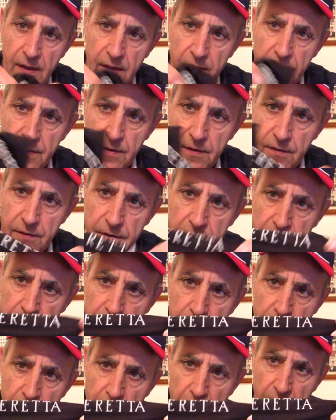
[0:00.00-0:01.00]
There it
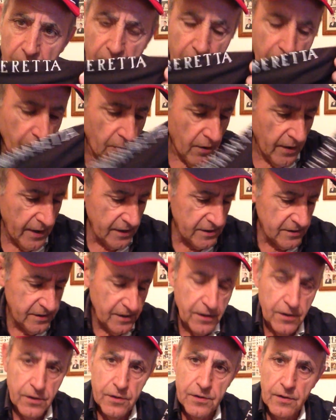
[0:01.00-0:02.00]
is. And I
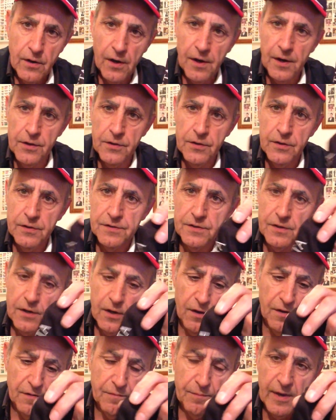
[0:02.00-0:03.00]
don't use the
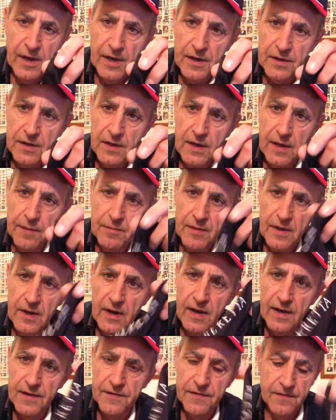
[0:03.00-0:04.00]
cloth bag to keep the
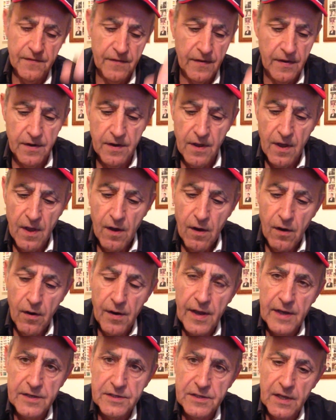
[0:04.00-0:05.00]
glasses in.
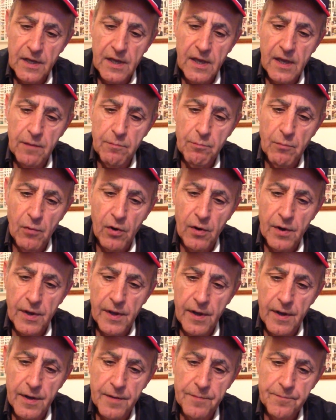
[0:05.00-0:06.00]
I actually keep
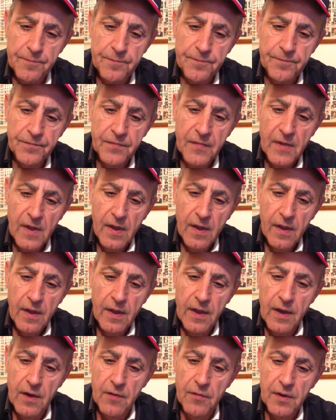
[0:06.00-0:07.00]
my
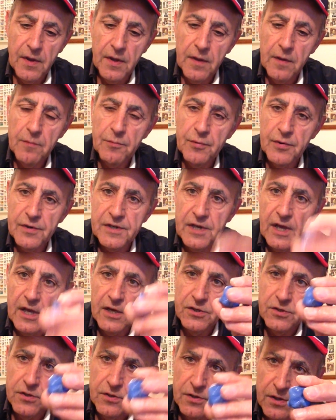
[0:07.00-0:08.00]
hearing
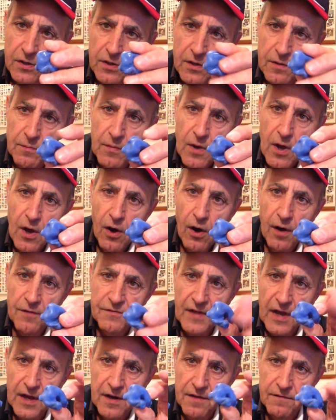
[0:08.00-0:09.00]
protection in them. I've
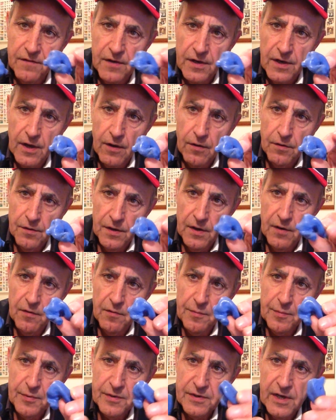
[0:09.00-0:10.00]
done a video on
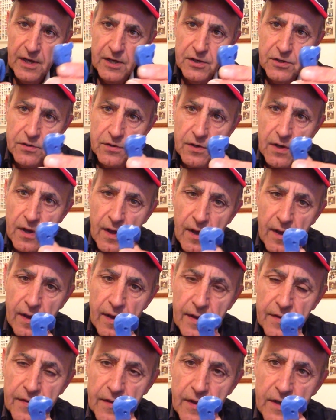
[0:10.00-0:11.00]
hearing protection,
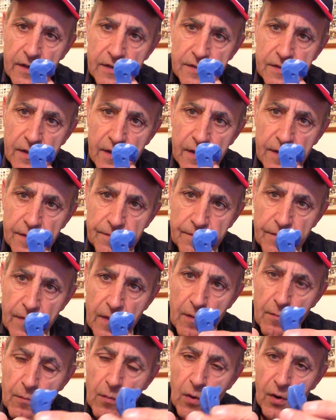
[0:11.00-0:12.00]
and these are
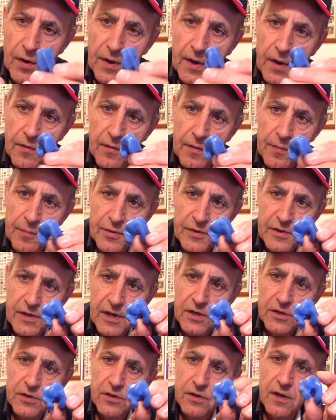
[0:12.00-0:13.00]
my hearing
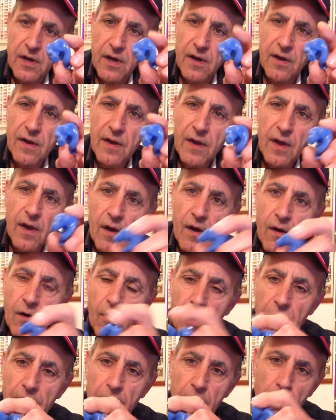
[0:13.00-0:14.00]
protection now.
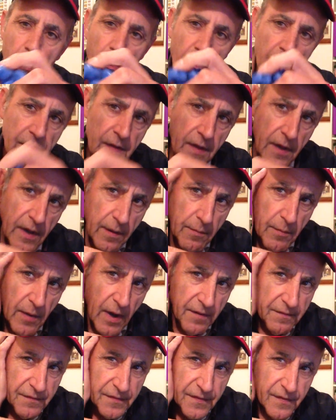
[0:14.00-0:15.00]
I don't like the ear
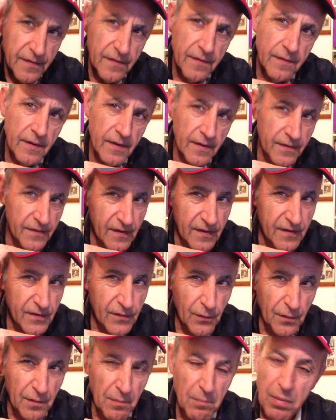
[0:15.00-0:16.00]
muffs because they're
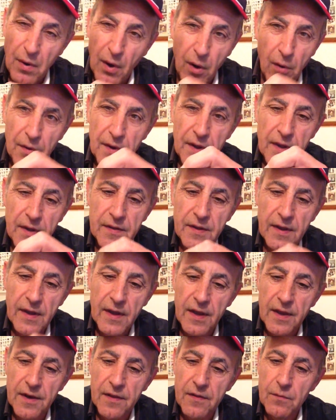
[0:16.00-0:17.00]
sort of bulky and they
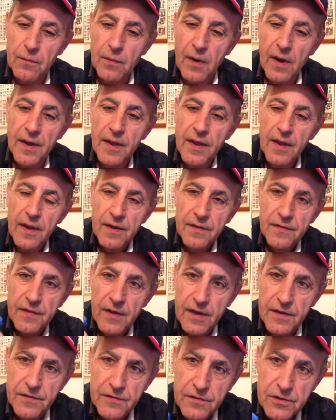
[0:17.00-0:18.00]
get in the way.
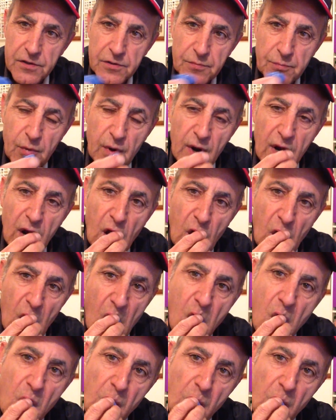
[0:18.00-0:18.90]
These are just brilliant.